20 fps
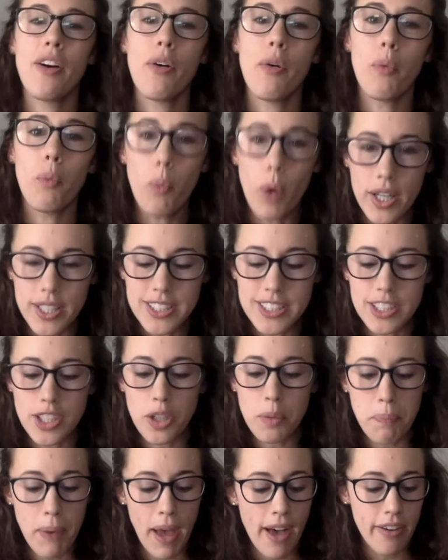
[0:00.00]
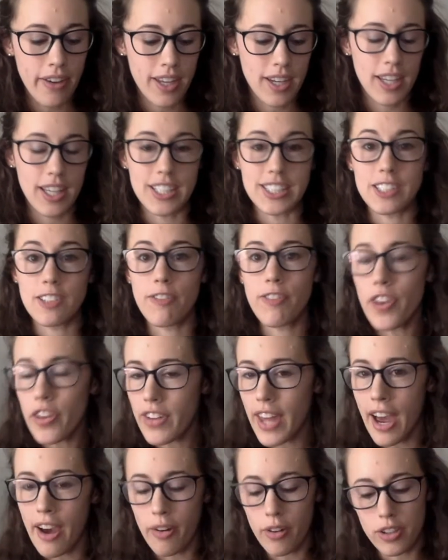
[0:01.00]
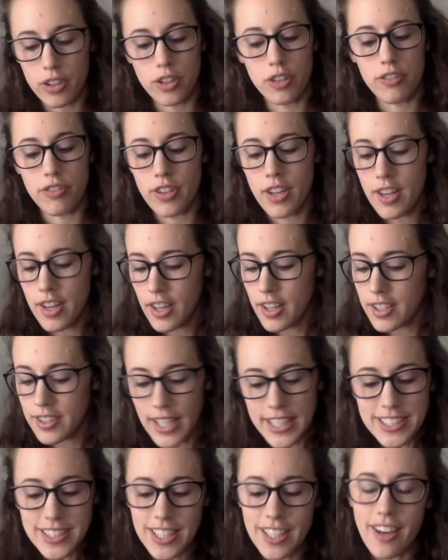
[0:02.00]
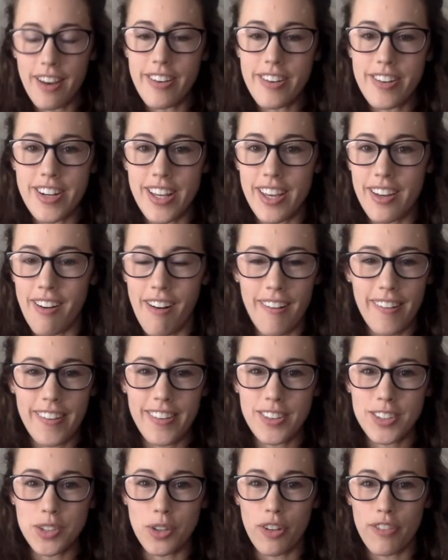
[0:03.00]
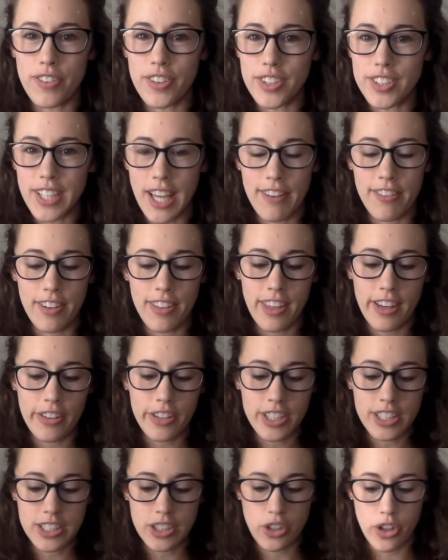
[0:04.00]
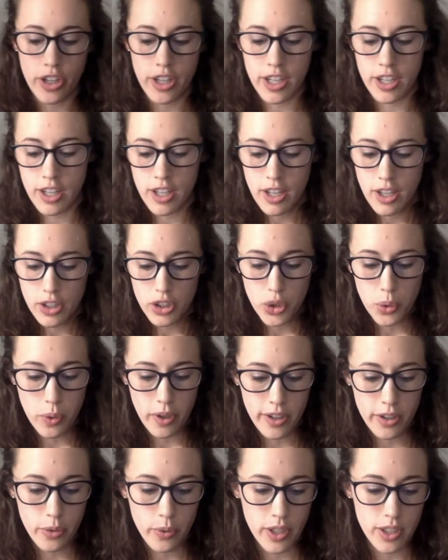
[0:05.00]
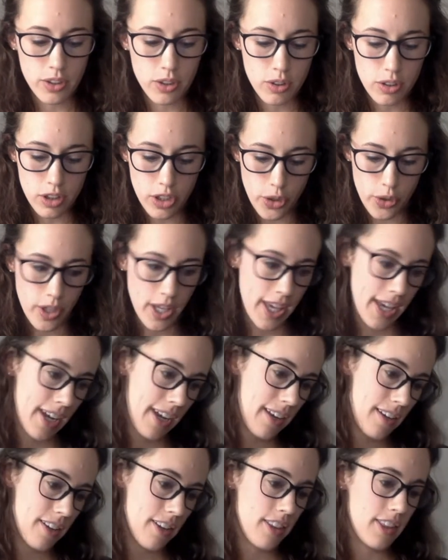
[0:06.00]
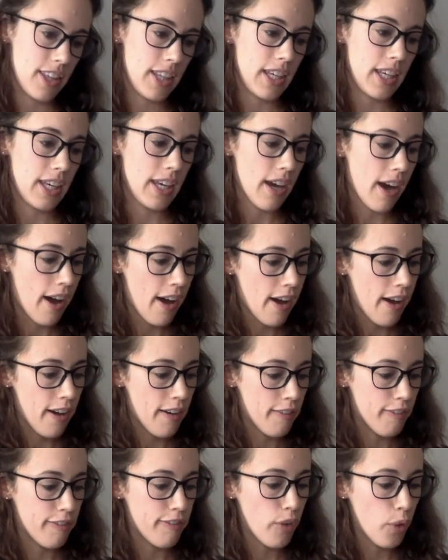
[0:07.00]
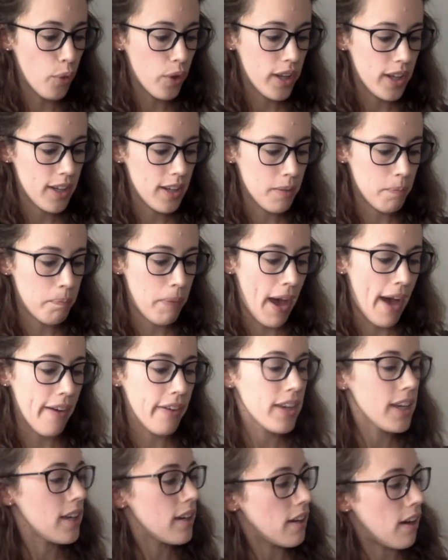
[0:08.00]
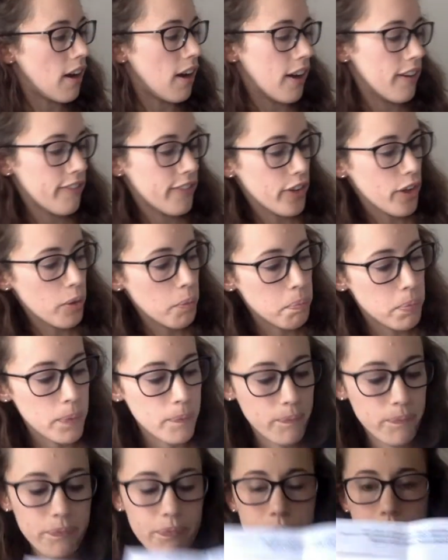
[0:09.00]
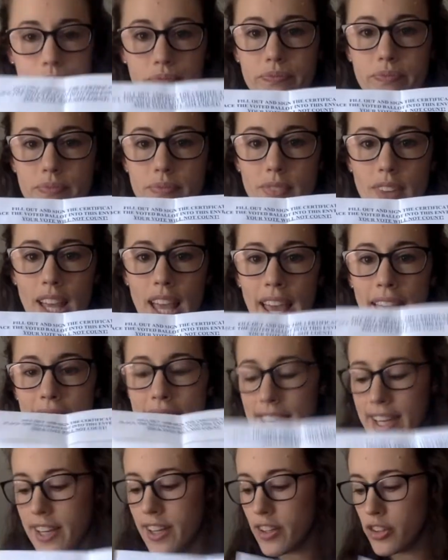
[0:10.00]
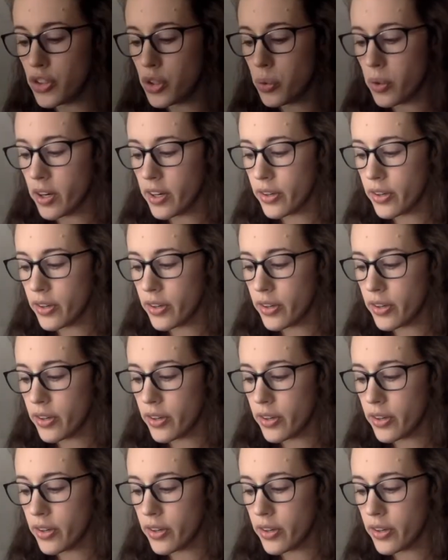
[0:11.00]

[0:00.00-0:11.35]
Once your ballot is filled out, you've nicely colored in all those ovals, everything looks good, you are going to locate the voted ballot envelope, and you are